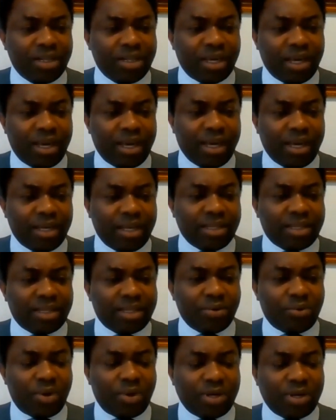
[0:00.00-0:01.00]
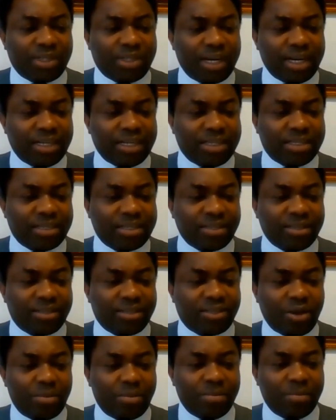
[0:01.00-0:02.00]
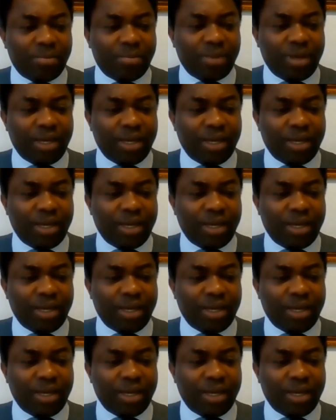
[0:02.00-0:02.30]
they wanted some